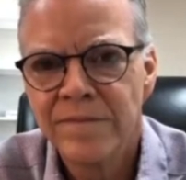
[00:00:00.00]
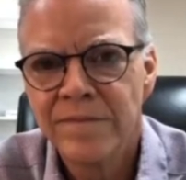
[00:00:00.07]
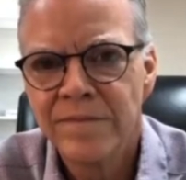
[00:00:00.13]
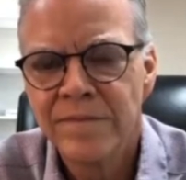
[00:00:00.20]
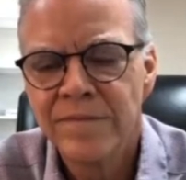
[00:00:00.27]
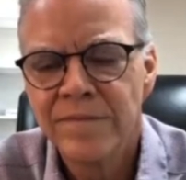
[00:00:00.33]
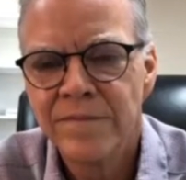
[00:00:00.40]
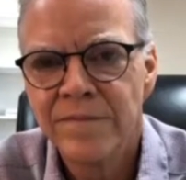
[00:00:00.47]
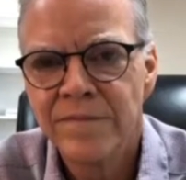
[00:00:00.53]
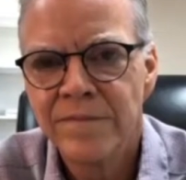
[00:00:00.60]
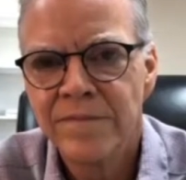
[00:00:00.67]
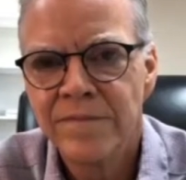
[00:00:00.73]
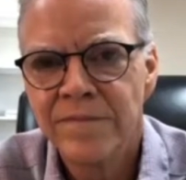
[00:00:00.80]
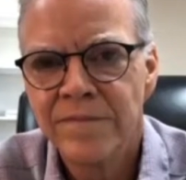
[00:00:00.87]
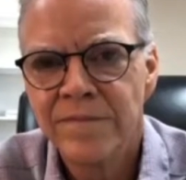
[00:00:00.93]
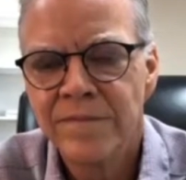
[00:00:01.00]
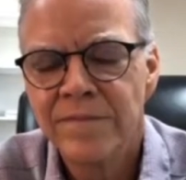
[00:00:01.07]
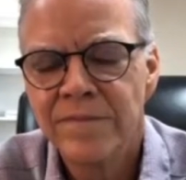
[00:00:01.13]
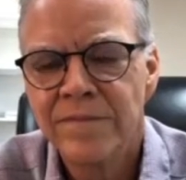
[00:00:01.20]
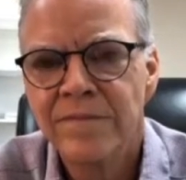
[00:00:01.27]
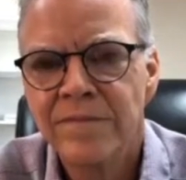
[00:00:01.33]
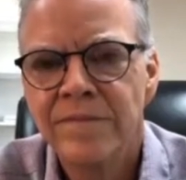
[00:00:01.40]

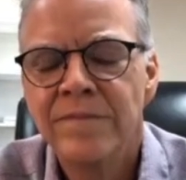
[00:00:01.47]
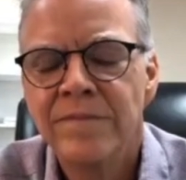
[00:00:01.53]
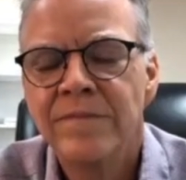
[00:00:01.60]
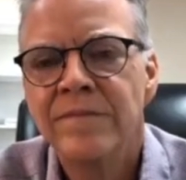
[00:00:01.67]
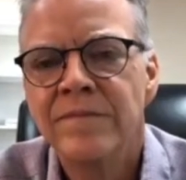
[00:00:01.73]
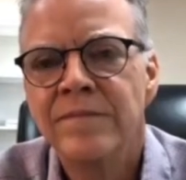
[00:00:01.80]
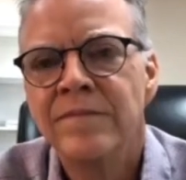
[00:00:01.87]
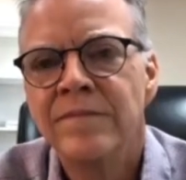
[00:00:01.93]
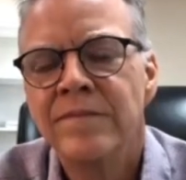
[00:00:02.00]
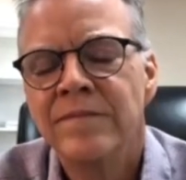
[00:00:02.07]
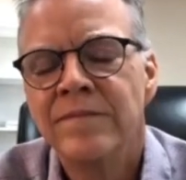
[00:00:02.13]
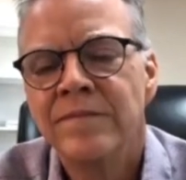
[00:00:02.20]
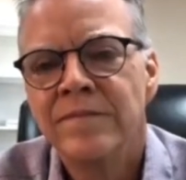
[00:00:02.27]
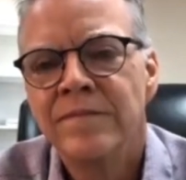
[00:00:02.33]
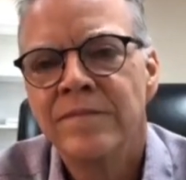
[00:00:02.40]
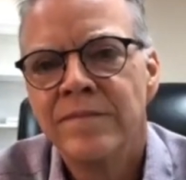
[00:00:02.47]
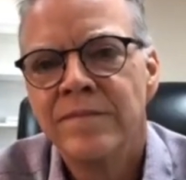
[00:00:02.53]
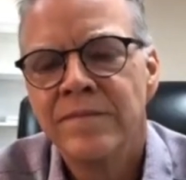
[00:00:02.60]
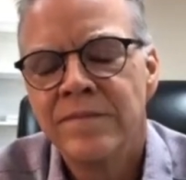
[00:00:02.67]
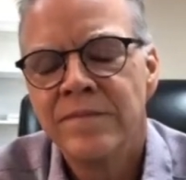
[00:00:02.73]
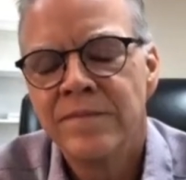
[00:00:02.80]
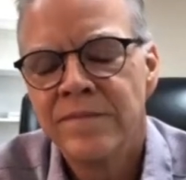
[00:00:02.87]

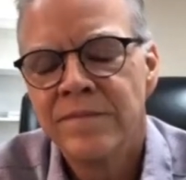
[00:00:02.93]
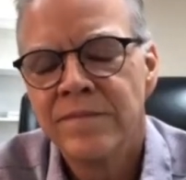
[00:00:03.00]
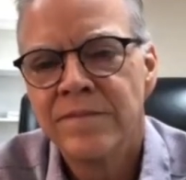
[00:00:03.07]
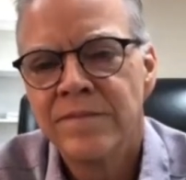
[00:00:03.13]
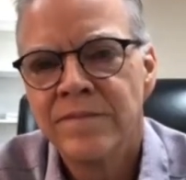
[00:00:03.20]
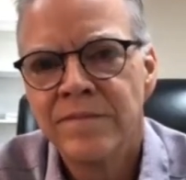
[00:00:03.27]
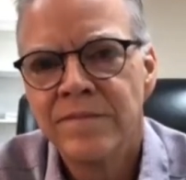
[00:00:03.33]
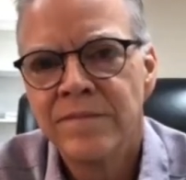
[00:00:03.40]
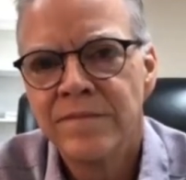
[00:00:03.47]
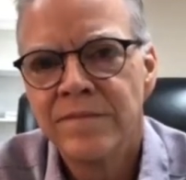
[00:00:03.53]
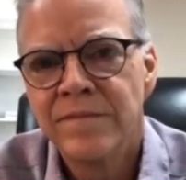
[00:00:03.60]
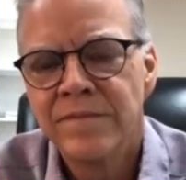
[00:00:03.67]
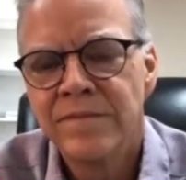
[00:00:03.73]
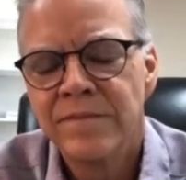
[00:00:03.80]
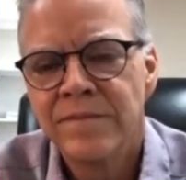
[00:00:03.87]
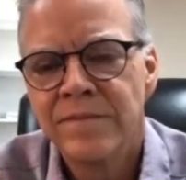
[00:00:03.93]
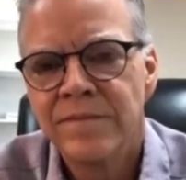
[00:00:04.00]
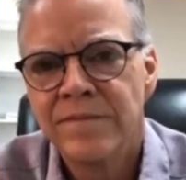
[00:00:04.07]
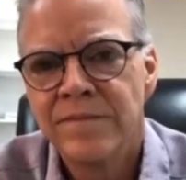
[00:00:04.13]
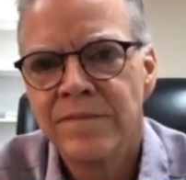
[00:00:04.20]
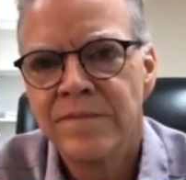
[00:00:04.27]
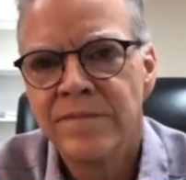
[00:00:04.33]

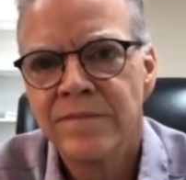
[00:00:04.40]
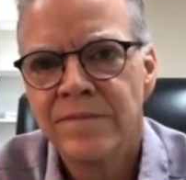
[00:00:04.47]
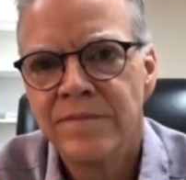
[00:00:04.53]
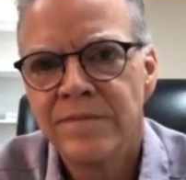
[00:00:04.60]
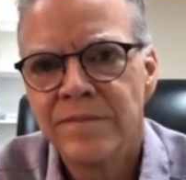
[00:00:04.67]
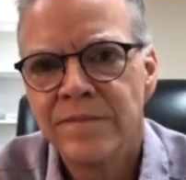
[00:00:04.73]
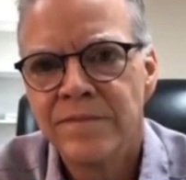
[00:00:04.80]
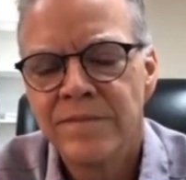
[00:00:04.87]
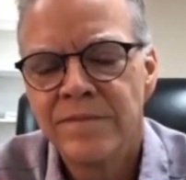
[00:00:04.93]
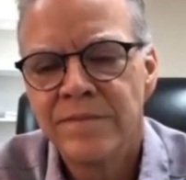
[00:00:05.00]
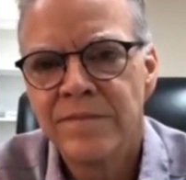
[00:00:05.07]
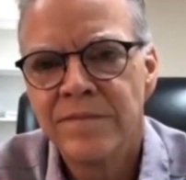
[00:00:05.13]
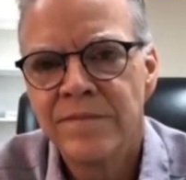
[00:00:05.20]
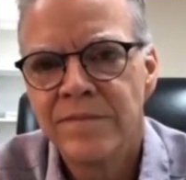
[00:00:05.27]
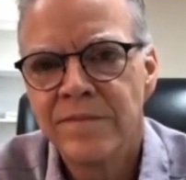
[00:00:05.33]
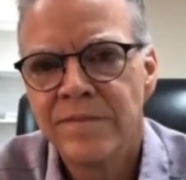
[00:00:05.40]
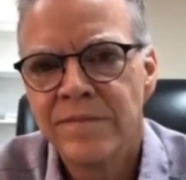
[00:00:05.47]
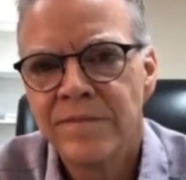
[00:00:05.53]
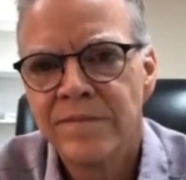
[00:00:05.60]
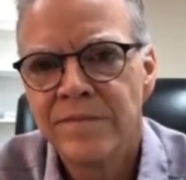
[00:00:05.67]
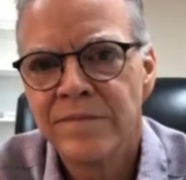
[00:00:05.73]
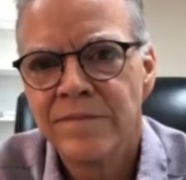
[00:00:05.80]

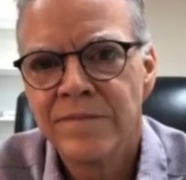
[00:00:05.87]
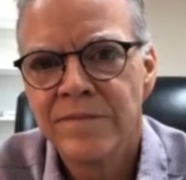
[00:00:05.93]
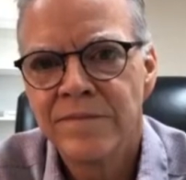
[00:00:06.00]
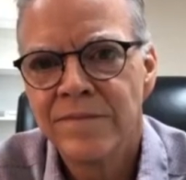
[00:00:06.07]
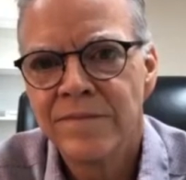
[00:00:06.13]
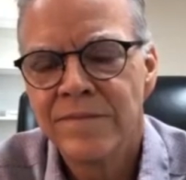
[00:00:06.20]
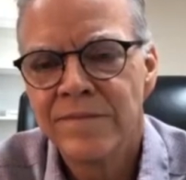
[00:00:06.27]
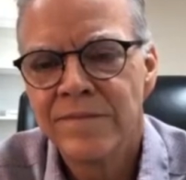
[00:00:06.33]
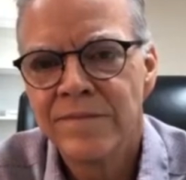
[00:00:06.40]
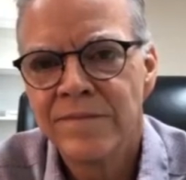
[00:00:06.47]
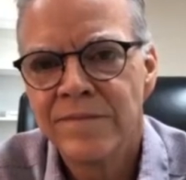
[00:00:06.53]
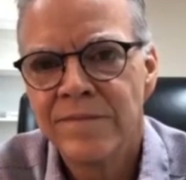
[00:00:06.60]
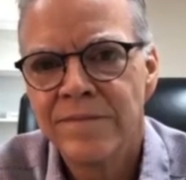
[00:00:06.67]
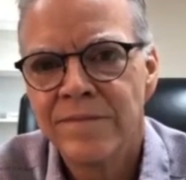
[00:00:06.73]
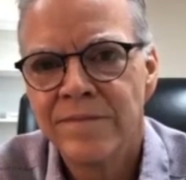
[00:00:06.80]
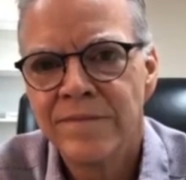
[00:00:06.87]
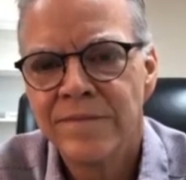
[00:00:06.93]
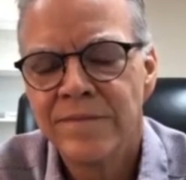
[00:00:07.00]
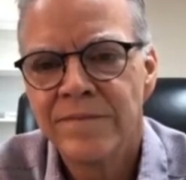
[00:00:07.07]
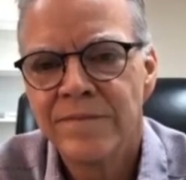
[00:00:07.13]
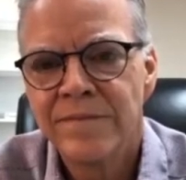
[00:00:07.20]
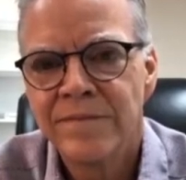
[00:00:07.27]

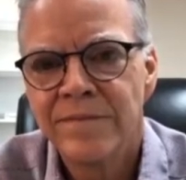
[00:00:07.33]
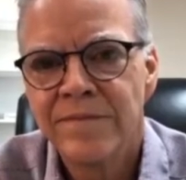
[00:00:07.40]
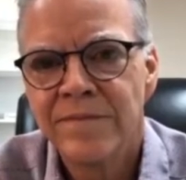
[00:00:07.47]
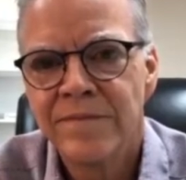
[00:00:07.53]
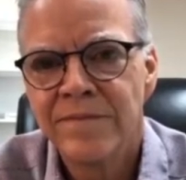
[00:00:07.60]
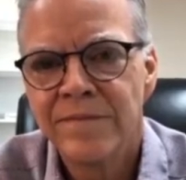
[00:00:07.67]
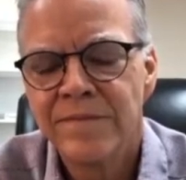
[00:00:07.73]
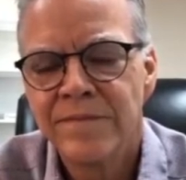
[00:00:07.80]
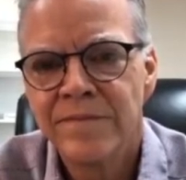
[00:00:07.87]
(not speaking)